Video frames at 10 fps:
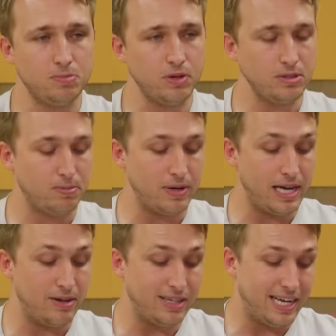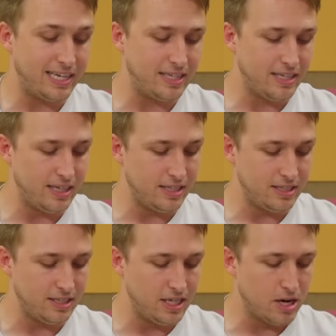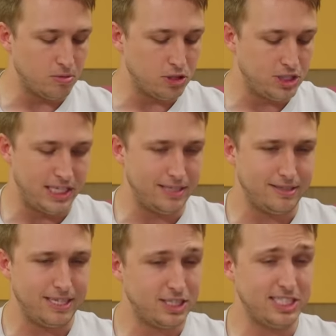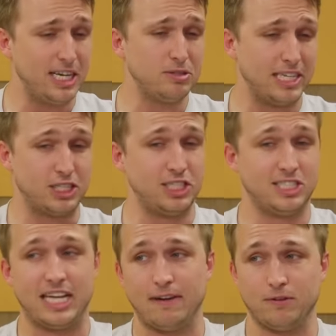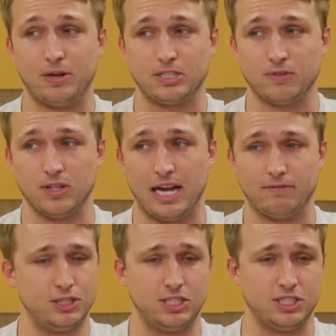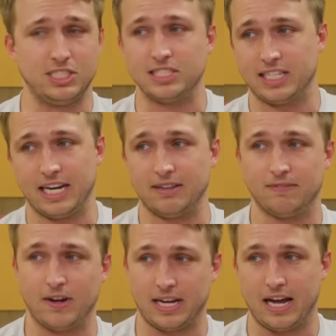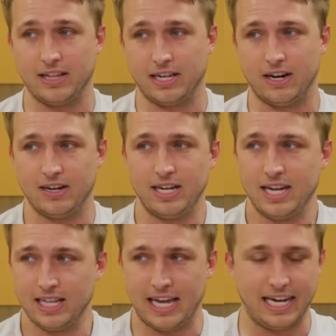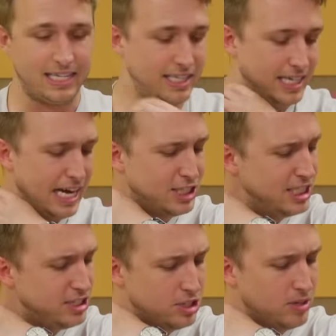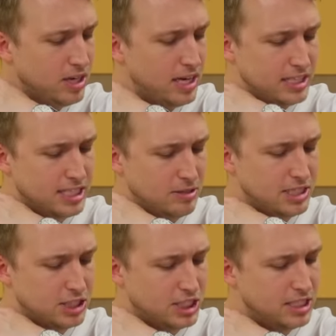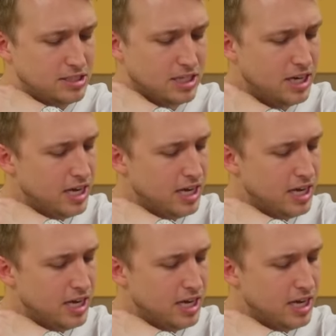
important to point out, like, you know, she sounds like she's set for the rest of her life. She just needs to get the fuck out of there. Yeah. Like, yeah, man. And she's doing a lot. It sounds like she's